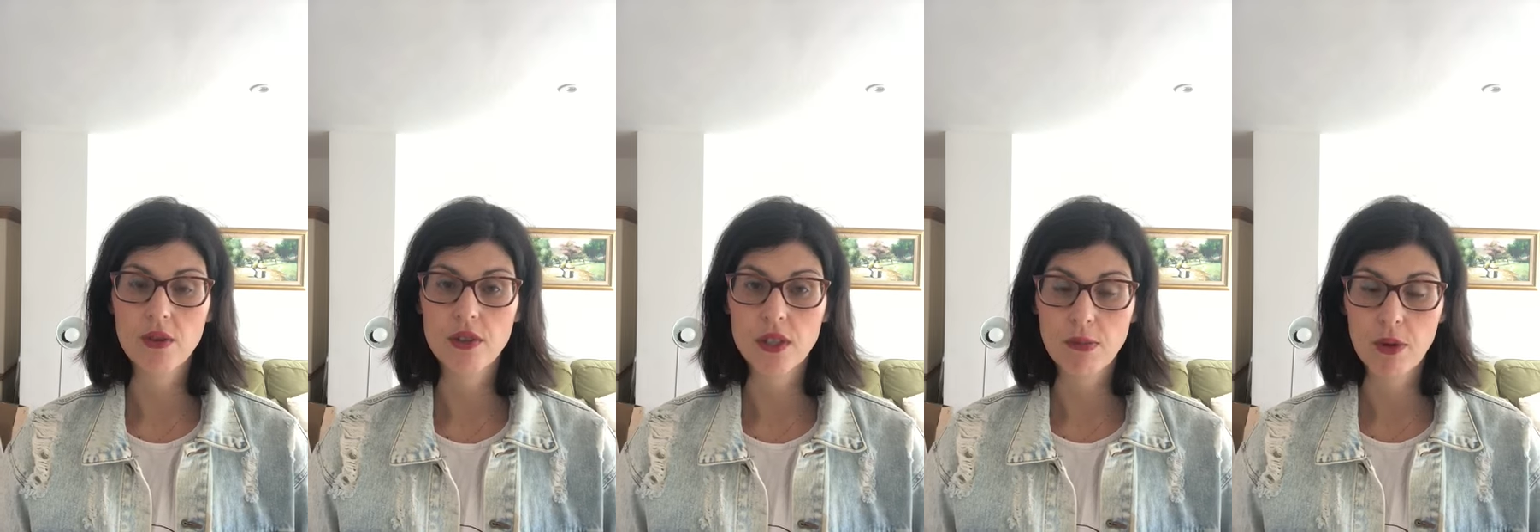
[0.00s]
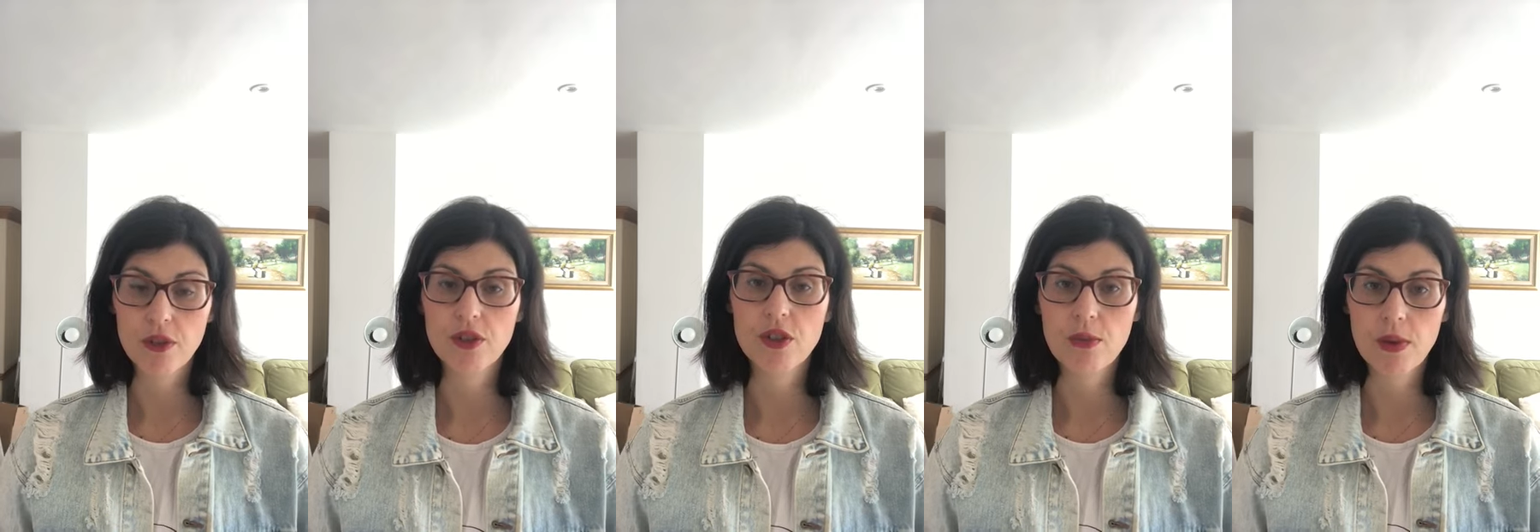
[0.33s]

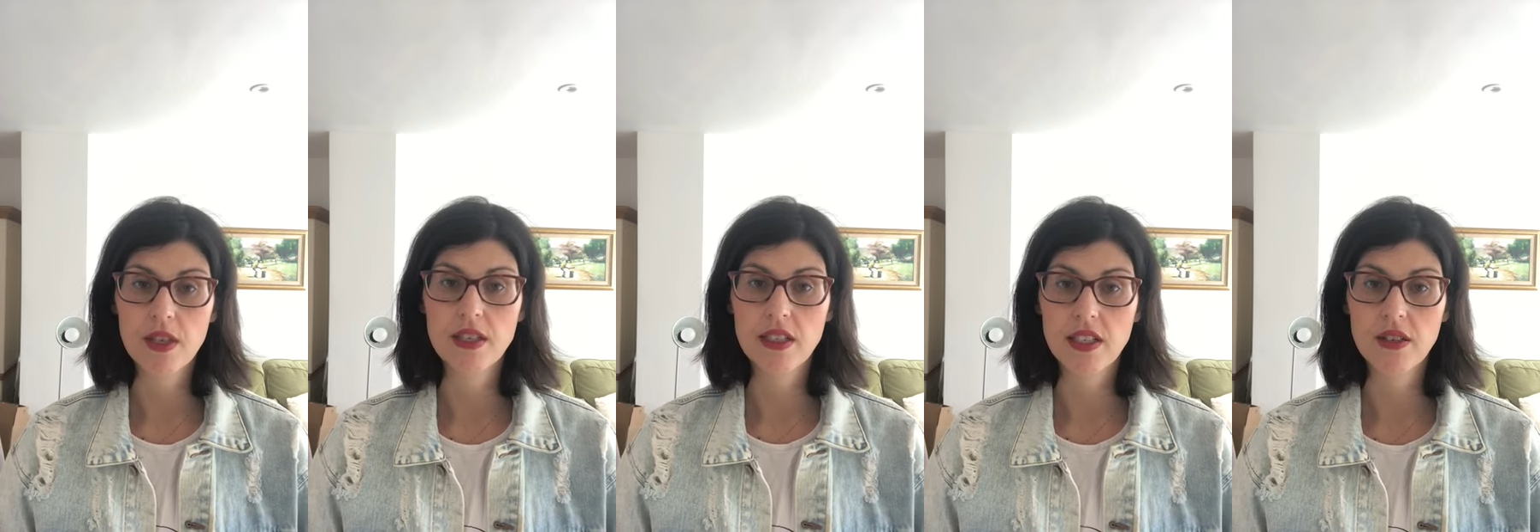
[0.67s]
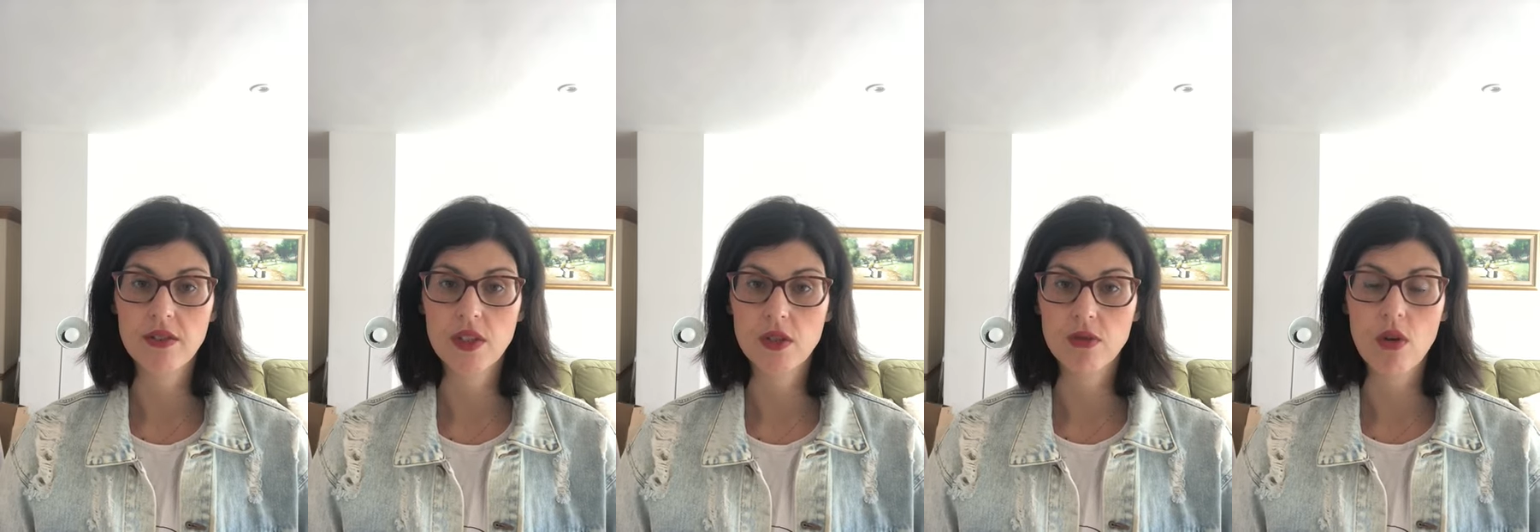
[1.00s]
responsibility
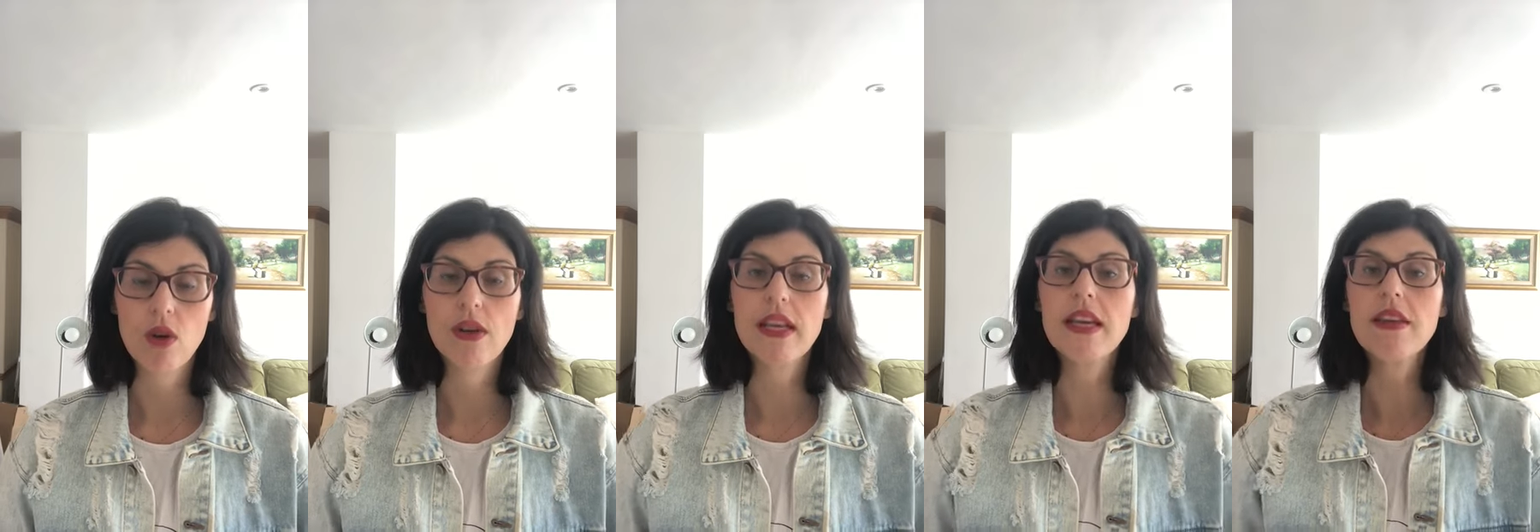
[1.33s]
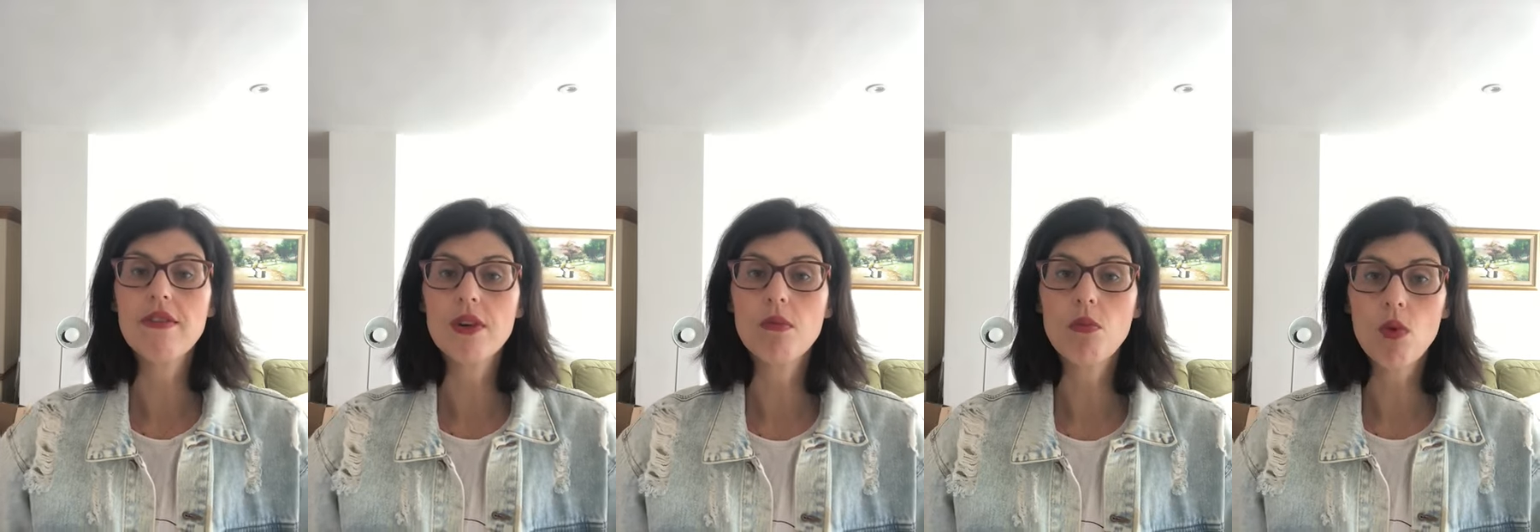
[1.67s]
of this role
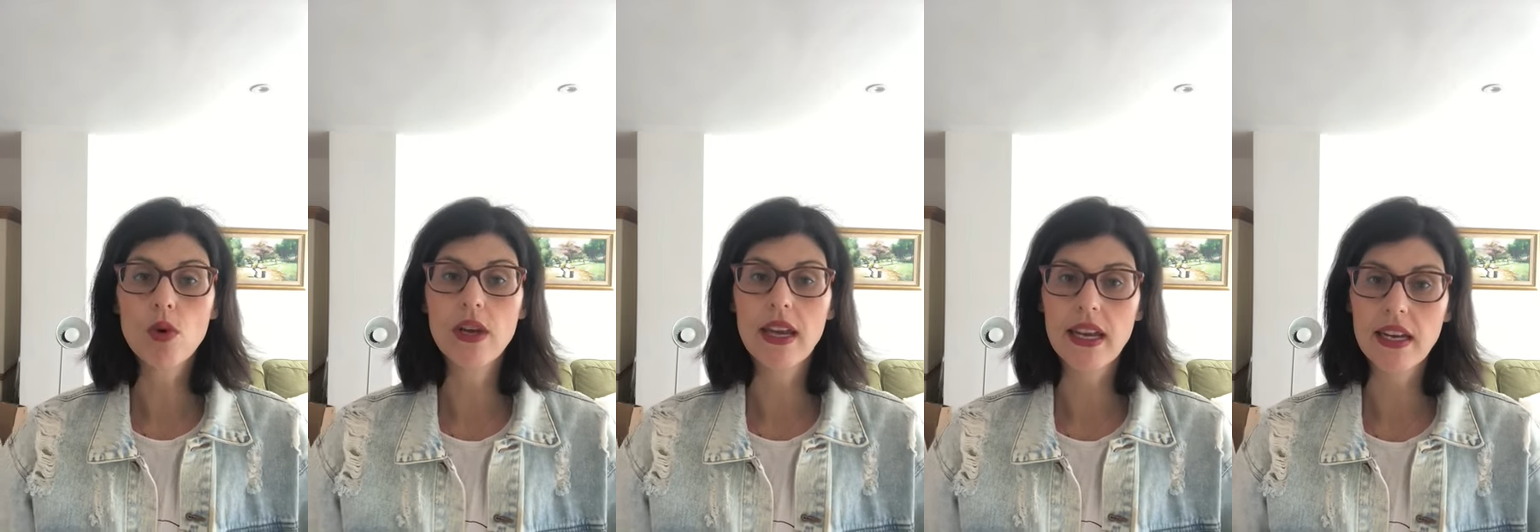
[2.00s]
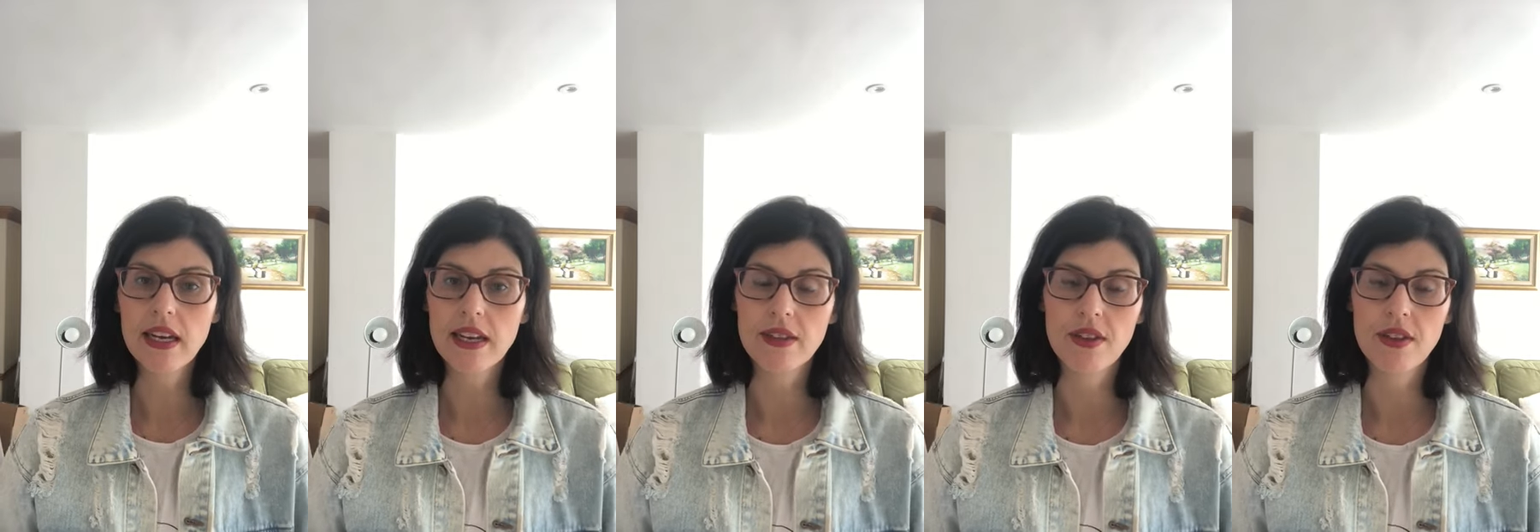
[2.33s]
even more keenly